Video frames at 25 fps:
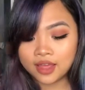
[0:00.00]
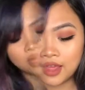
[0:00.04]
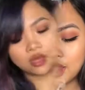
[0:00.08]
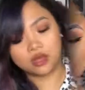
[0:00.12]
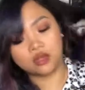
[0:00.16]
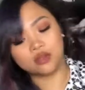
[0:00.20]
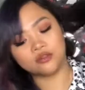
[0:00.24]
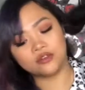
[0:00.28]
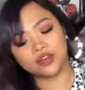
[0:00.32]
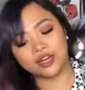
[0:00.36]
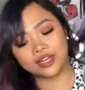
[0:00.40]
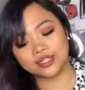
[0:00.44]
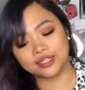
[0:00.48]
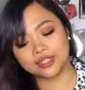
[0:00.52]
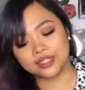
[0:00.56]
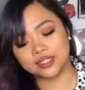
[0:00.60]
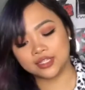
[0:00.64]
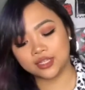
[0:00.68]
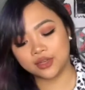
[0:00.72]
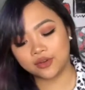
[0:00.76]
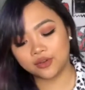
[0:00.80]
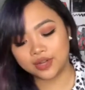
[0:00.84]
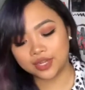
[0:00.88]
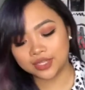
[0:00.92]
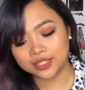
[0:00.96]
Alright,
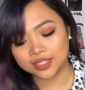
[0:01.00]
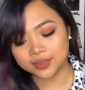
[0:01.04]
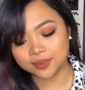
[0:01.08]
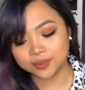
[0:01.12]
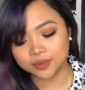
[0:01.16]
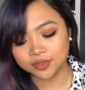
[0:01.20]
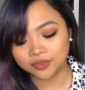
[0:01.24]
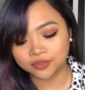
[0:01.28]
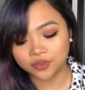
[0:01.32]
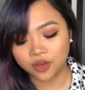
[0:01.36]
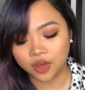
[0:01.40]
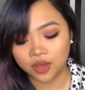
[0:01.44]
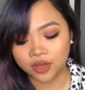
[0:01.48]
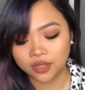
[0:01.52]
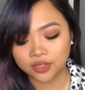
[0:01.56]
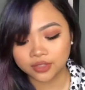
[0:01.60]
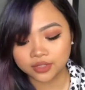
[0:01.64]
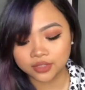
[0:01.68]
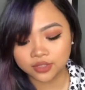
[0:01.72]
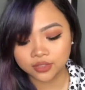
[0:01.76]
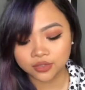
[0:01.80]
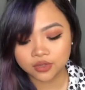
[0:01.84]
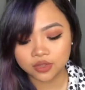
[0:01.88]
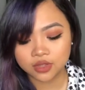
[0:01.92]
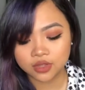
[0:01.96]
so let's move on
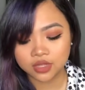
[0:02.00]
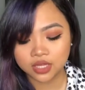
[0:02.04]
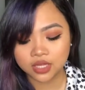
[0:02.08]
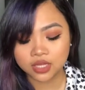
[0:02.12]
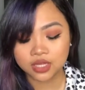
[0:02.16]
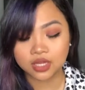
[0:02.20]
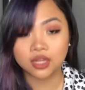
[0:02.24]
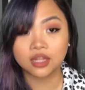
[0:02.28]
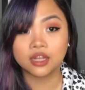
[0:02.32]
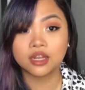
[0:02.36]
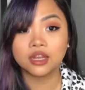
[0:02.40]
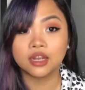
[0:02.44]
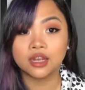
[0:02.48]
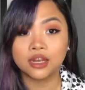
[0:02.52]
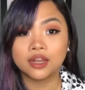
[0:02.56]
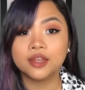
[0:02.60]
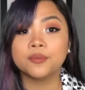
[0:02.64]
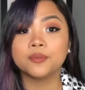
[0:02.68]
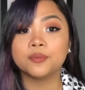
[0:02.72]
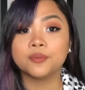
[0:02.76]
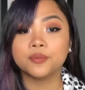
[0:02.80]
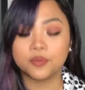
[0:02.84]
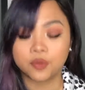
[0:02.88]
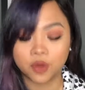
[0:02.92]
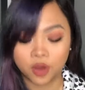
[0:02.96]
to the
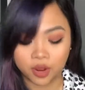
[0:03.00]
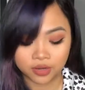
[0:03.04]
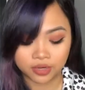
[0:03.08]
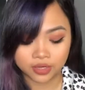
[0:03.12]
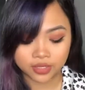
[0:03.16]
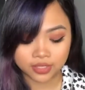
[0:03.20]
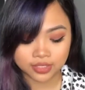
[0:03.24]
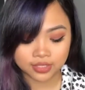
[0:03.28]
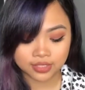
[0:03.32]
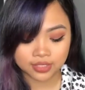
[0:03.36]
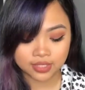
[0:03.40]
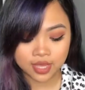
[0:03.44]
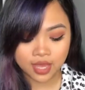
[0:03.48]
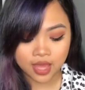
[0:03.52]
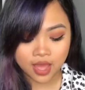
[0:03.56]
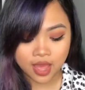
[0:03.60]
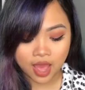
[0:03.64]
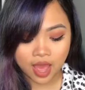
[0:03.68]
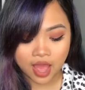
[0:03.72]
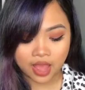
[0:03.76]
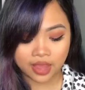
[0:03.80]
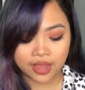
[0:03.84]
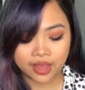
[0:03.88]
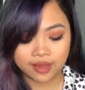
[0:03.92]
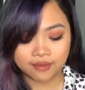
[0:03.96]
lip products.
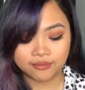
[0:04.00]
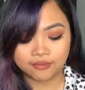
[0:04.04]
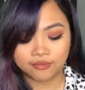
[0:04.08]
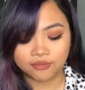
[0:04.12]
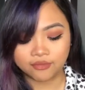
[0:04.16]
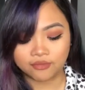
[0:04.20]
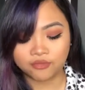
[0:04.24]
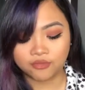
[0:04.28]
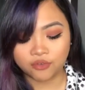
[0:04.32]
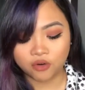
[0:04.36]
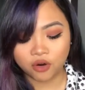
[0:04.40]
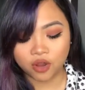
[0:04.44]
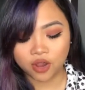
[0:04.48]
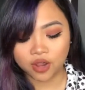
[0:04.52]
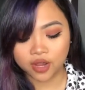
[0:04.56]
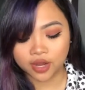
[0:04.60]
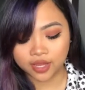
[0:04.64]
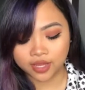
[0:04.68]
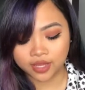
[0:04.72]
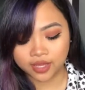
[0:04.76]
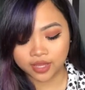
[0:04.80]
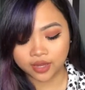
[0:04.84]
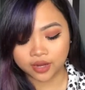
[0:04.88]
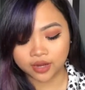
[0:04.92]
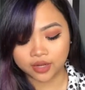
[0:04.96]
I have 4
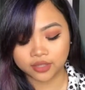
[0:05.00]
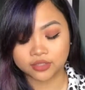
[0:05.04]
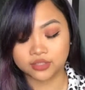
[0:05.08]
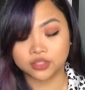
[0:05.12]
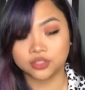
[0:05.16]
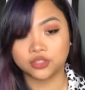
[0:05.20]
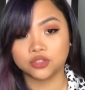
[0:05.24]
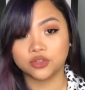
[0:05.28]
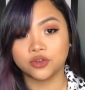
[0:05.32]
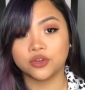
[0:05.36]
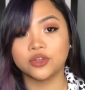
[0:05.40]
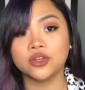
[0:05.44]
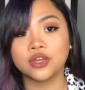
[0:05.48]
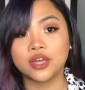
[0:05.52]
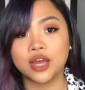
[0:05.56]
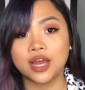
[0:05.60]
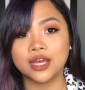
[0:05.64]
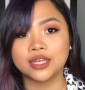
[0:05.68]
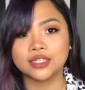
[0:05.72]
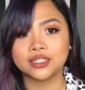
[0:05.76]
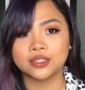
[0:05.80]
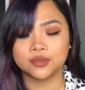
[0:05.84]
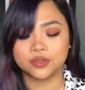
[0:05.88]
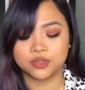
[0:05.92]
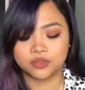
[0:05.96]
here to show you
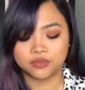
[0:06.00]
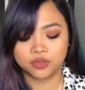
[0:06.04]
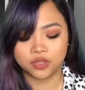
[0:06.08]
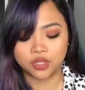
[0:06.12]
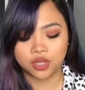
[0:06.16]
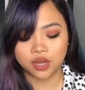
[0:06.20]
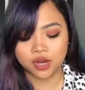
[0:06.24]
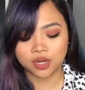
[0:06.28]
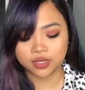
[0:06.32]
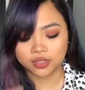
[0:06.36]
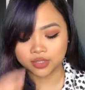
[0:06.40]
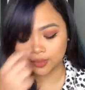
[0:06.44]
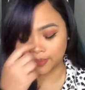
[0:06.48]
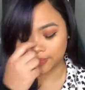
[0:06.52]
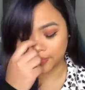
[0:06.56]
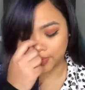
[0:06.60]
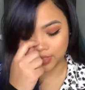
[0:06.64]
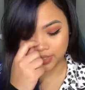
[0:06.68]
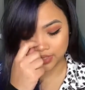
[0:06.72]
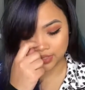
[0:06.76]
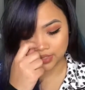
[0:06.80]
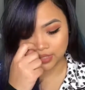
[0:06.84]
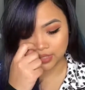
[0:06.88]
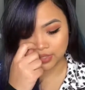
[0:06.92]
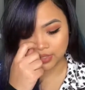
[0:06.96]
guys. It was really hard to
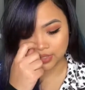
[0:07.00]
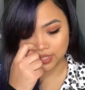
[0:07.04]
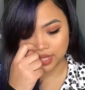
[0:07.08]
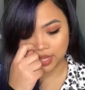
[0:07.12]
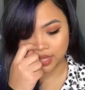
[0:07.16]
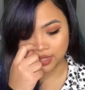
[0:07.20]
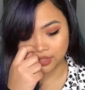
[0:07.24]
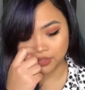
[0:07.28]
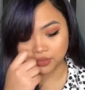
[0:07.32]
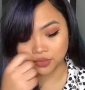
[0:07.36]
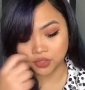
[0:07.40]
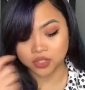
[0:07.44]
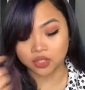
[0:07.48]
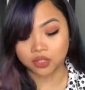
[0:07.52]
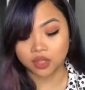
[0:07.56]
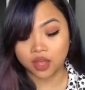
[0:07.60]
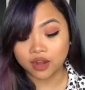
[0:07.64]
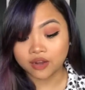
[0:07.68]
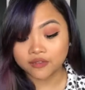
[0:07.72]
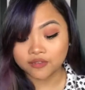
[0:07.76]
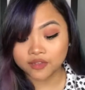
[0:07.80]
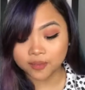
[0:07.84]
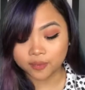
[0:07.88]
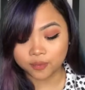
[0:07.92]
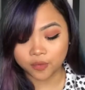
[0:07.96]
pick since I used a lot
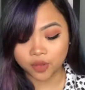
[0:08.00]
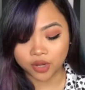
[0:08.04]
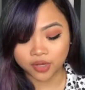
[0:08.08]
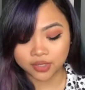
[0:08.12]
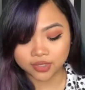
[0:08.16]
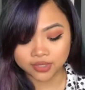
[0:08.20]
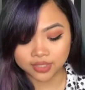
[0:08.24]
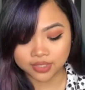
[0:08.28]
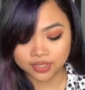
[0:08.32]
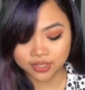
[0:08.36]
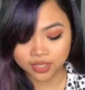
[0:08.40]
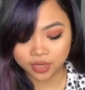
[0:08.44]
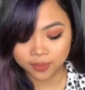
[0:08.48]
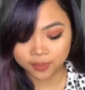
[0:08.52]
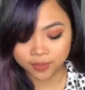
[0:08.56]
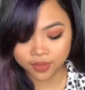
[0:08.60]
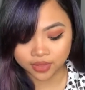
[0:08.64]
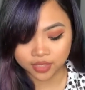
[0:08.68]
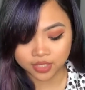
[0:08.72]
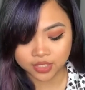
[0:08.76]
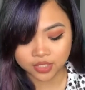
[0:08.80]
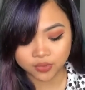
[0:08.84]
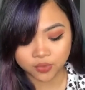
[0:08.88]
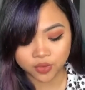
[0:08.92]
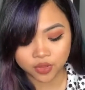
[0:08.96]
of lip products this year, but
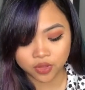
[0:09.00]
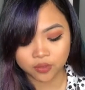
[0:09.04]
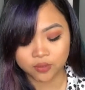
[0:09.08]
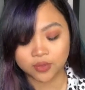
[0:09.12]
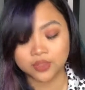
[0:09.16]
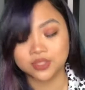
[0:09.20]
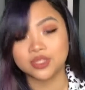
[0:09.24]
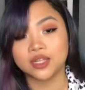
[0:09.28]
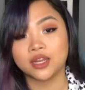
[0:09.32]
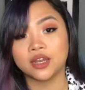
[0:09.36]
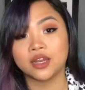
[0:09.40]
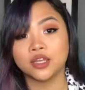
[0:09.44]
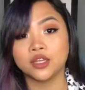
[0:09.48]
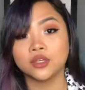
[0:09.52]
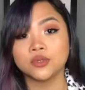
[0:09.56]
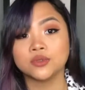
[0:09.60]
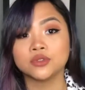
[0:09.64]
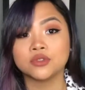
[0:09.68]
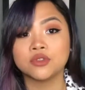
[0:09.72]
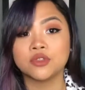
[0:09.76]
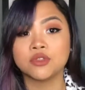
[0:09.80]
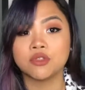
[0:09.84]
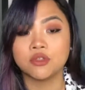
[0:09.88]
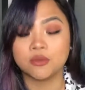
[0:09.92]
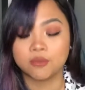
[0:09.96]
these were the ones that I
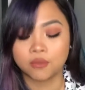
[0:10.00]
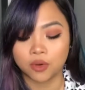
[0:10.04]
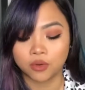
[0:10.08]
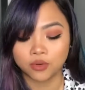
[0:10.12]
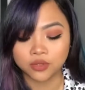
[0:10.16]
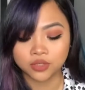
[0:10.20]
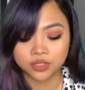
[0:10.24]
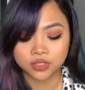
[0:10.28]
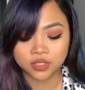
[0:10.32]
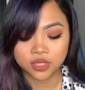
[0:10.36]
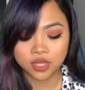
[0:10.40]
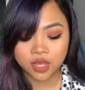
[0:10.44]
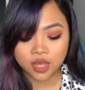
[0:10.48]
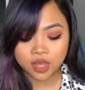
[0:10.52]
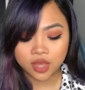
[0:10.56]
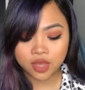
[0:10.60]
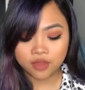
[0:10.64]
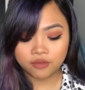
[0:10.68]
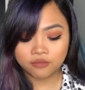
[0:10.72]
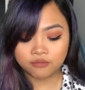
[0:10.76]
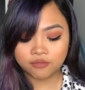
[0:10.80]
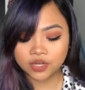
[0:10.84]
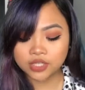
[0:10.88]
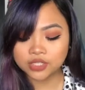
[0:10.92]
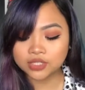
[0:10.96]
used the most.
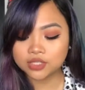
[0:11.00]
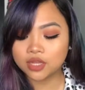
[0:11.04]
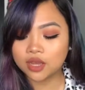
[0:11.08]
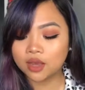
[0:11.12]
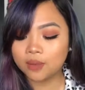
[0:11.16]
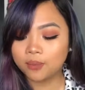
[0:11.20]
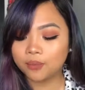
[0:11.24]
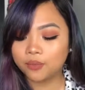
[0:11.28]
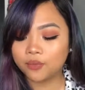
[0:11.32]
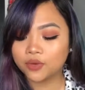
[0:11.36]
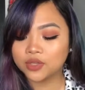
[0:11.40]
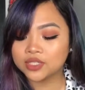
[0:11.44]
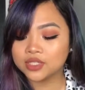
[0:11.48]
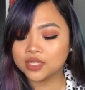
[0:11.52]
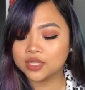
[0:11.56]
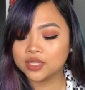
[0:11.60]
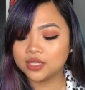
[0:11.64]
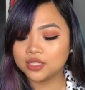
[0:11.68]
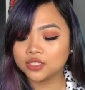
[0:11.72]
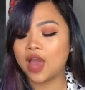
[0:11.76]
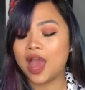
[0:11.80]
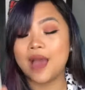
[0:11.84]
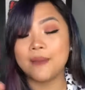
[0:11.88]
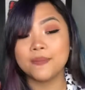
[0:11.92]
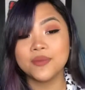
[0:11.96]
First up was
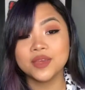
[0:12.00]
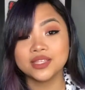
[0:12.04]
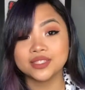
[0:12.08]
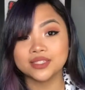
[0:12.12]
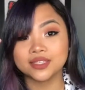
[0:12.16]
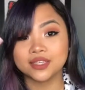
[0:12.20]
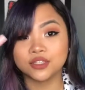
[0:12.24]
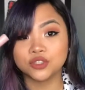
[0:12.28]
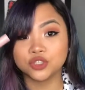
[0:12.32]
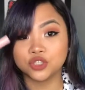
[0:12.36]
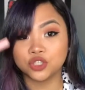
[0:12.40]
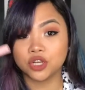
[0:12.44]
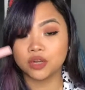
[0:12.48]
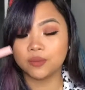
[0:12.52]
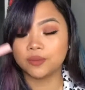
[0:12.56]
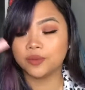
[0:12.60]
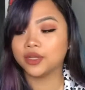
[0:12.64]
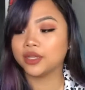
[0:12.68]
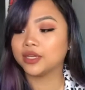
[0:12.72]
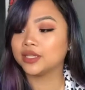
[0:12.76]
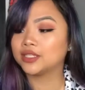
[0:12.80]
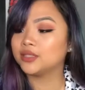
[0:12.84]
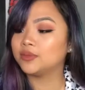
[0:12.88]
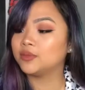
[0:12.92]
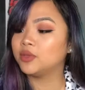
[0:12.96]
the Happy Skin Shut Up and
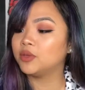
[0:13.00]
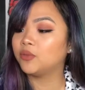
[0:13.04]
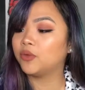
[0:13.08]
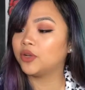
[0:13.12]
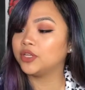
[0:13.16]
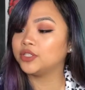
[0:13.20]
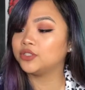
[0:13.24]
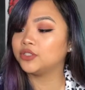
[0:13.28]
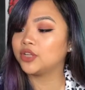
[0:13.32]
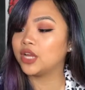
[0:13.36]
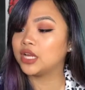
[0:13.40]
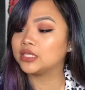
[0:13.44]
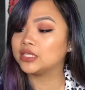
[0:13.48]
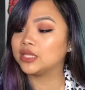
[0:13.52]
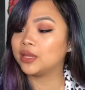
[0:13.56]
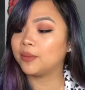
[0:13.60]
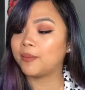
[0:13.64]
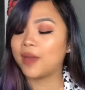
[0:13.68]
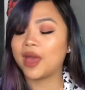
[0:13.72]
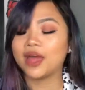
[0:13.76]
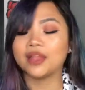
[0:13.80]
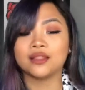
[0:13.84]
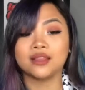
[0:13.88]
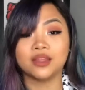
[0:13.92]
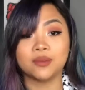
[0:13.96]
Kiss Me Moisturizing
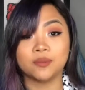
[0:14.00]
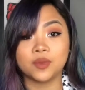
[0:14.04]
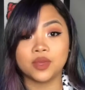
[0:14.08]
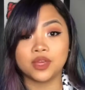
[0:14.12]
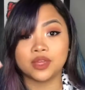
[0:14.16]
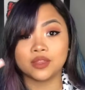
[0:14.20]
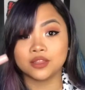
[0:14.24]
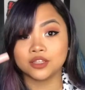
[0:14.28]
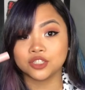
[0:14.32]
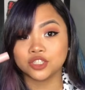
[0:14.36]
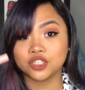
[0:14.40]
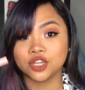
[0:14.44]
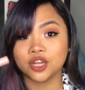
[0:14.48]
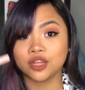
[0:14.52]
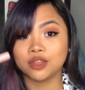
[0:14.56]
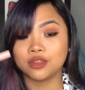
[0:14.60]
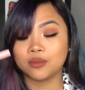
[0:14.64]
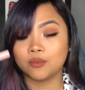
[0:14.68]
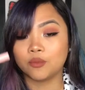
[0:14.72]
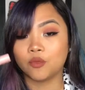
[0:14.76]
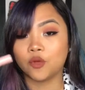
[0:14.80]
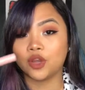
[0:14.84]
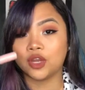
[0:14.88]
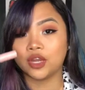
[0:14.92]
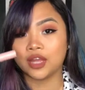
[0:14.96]
Matte Lippy in the shade The
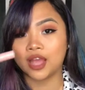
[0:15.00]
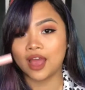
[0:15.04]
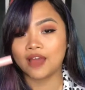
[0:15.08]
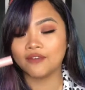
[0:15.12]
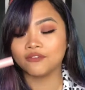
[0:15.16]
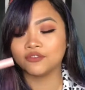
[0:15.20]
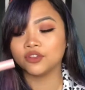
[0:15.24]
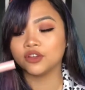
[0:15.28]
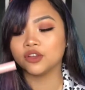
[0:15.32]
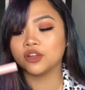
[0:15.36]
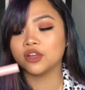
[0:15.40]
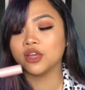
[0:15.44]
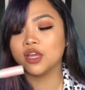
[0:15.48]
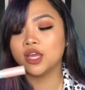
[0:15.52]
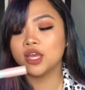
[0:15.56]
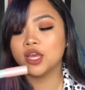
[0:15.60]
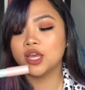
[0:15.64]
Morning After.